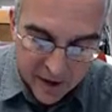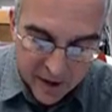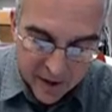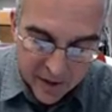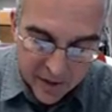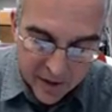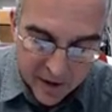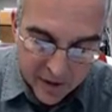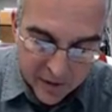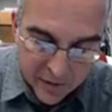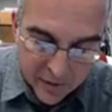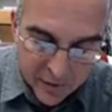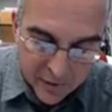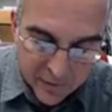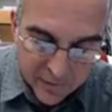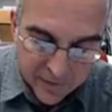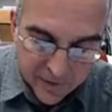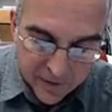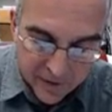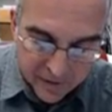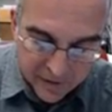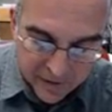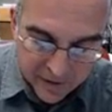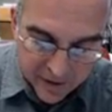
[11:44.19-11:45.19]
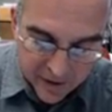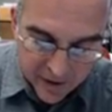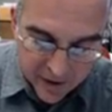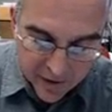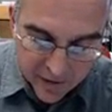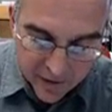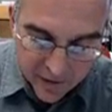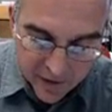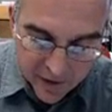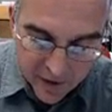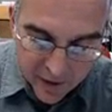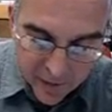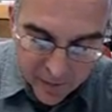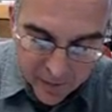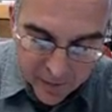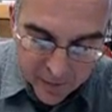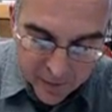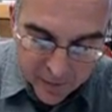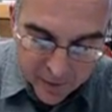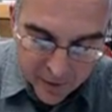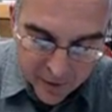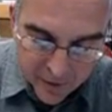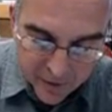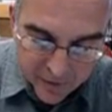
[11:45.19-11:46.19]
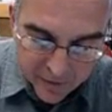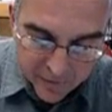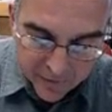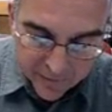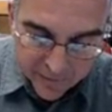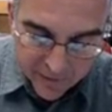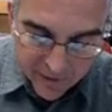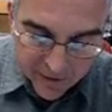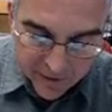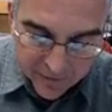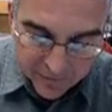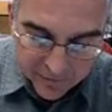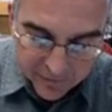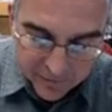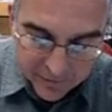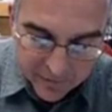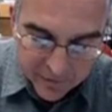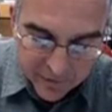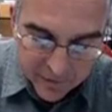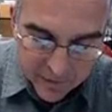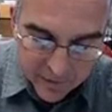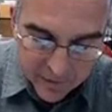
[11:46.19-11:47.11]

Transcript: that innervate the upper part of the face.